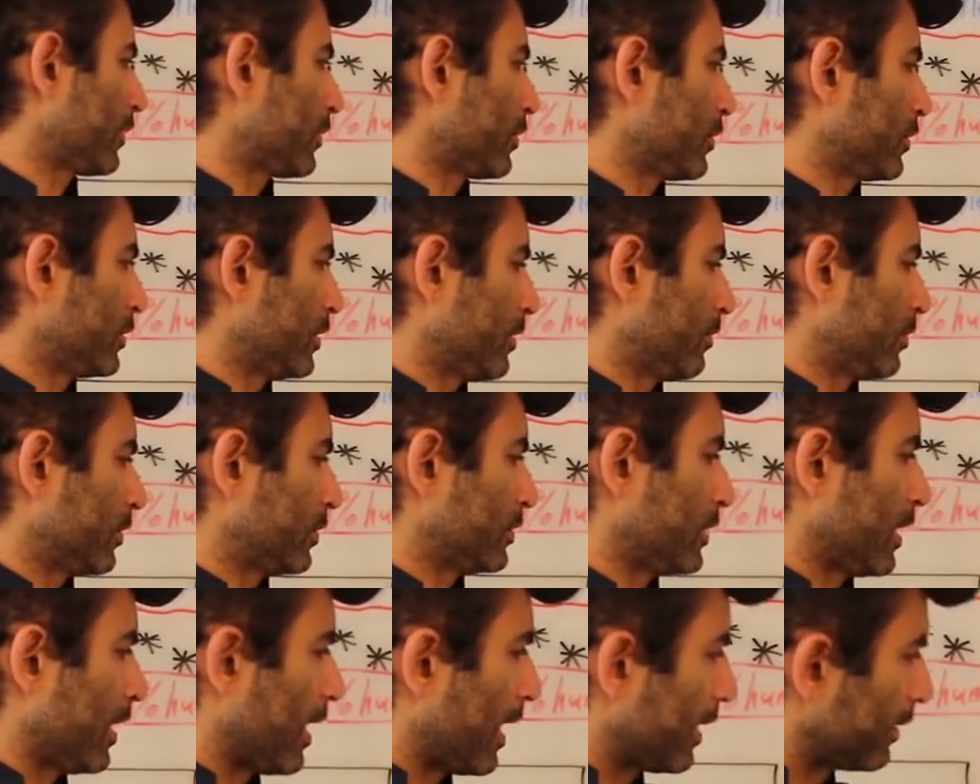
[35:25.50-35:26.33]
that
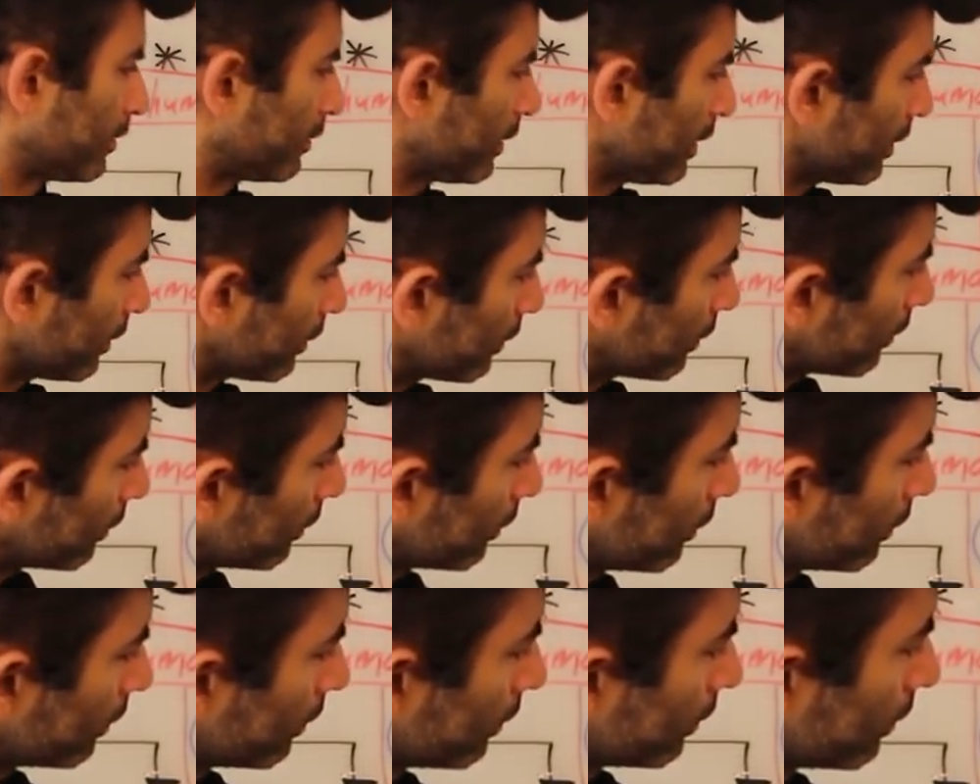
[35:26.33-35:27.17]
13%. I
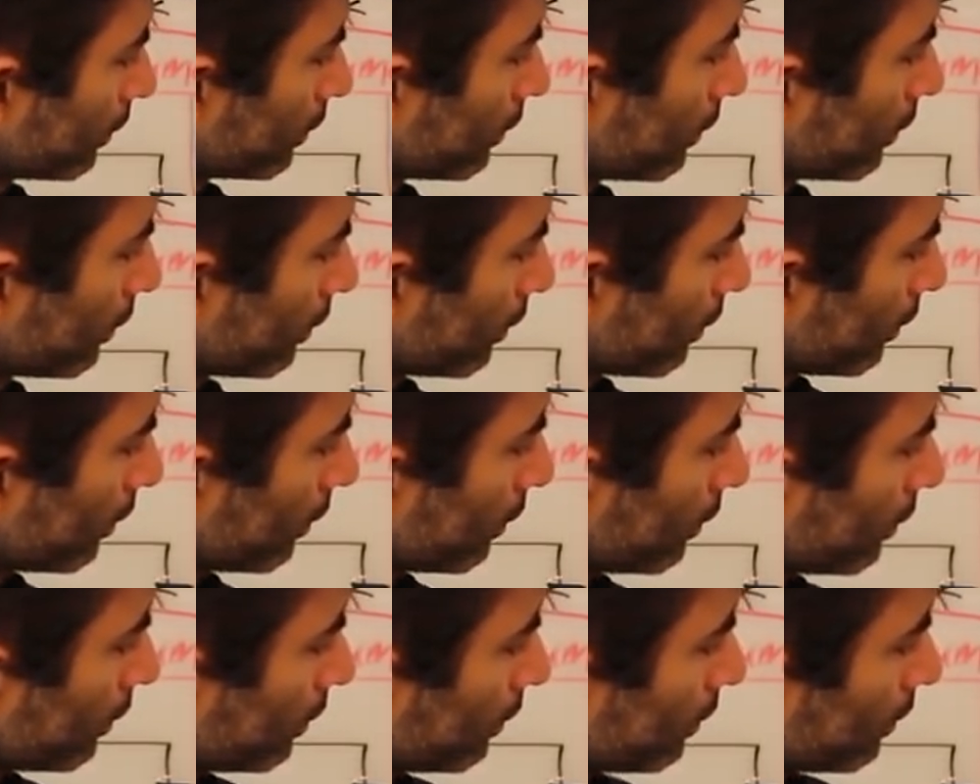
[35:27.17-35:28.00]
think
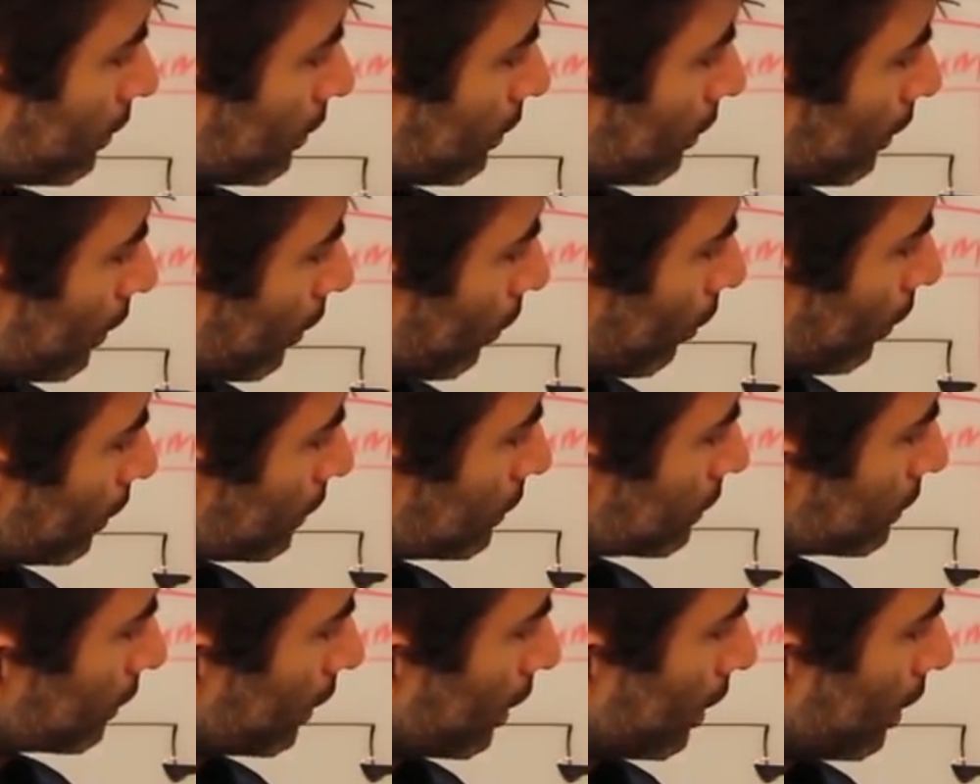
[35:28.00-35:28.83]
it
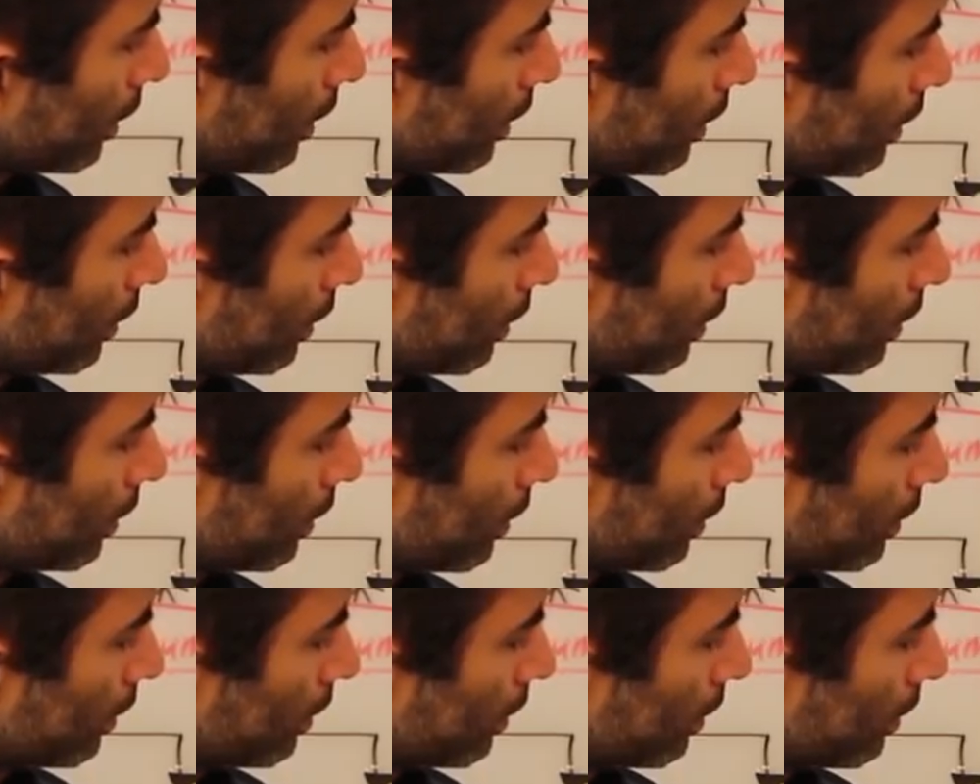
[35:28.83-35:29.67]
was uh,
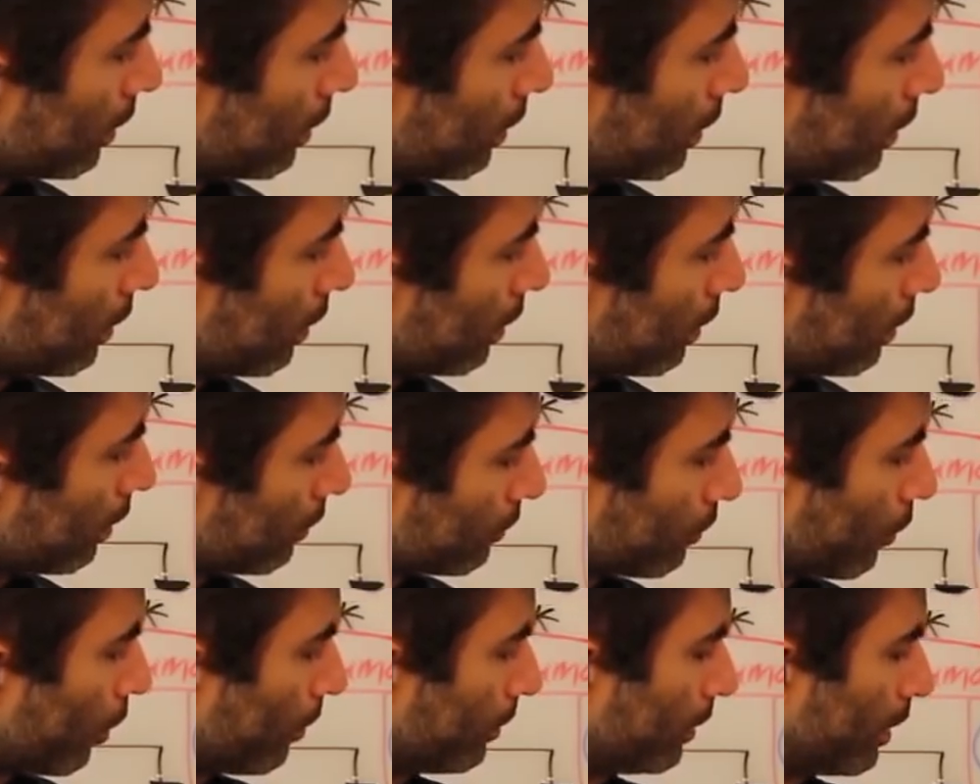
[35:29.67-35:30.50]

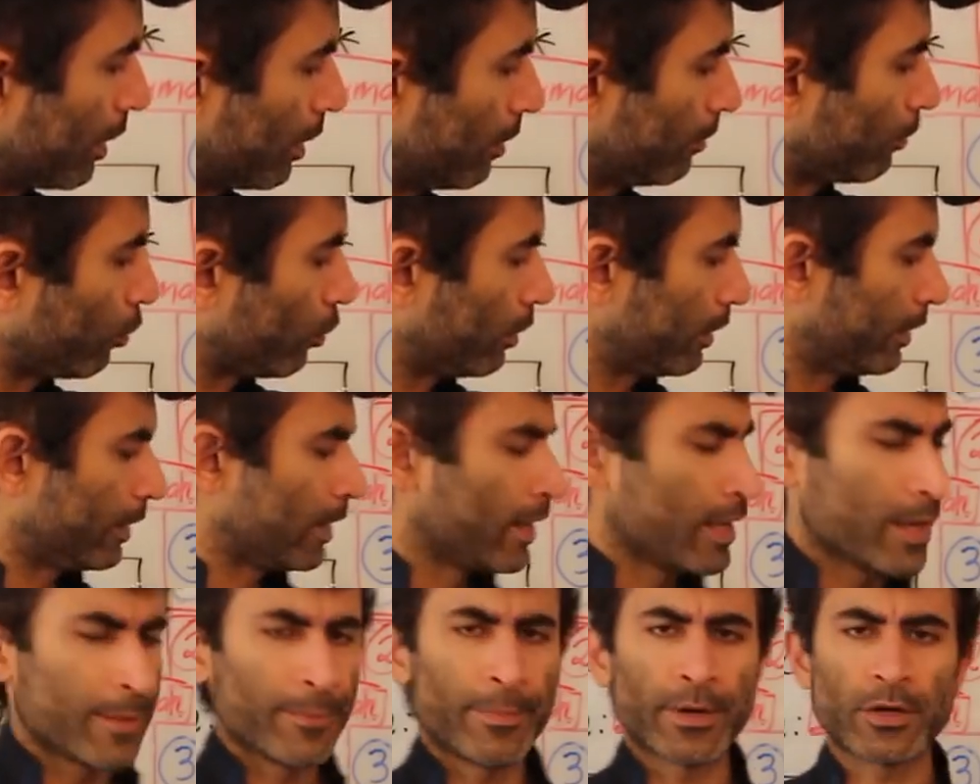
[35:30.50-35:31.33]
probably not
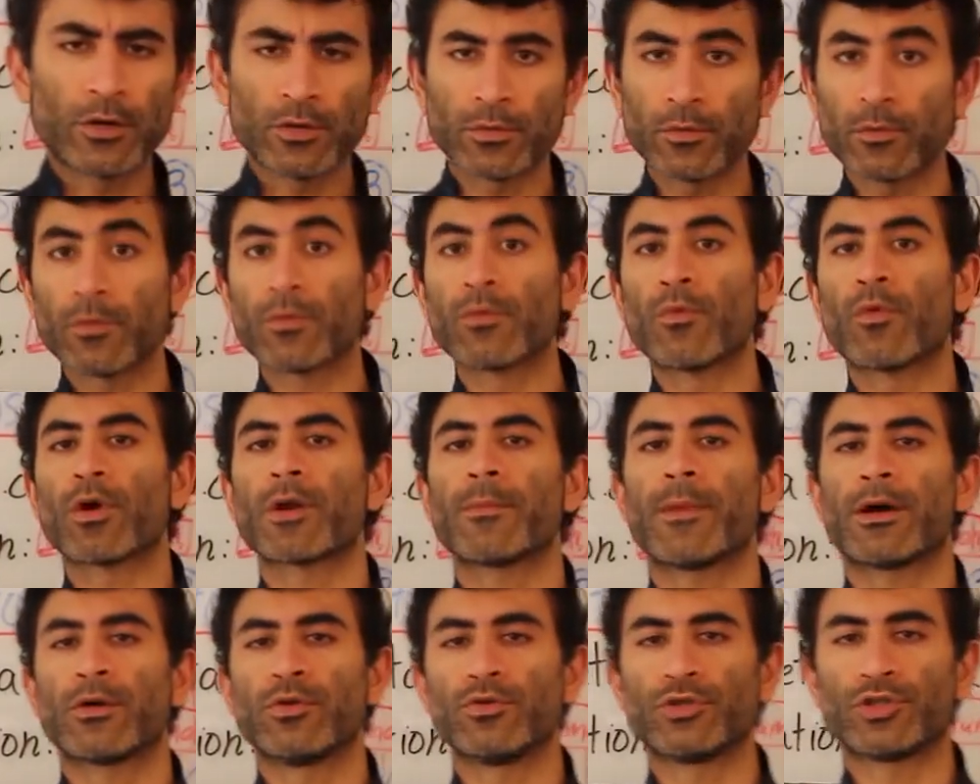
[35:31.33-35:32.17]
important. But
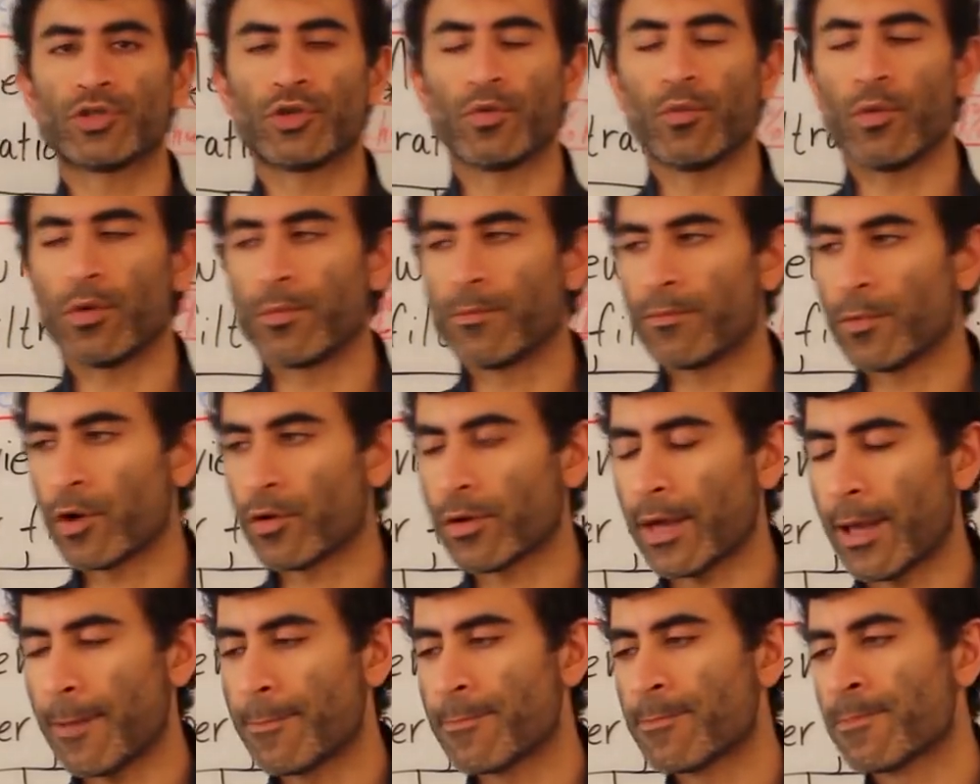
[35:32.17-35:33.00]
what about He Shou Wu?
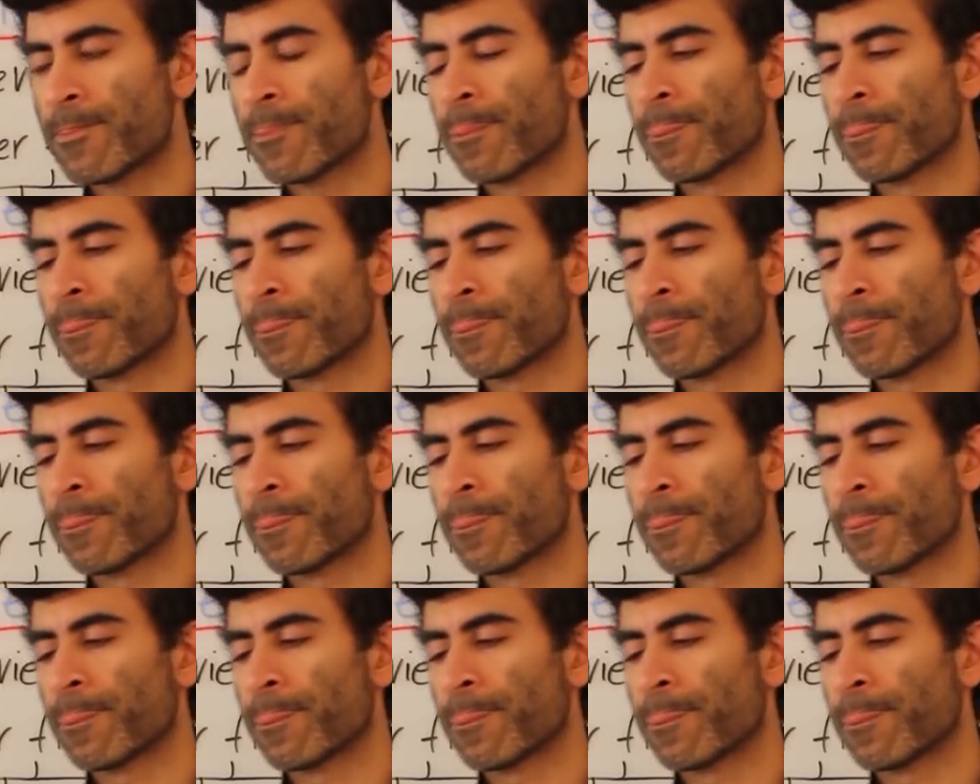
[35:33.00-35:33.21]
Okay.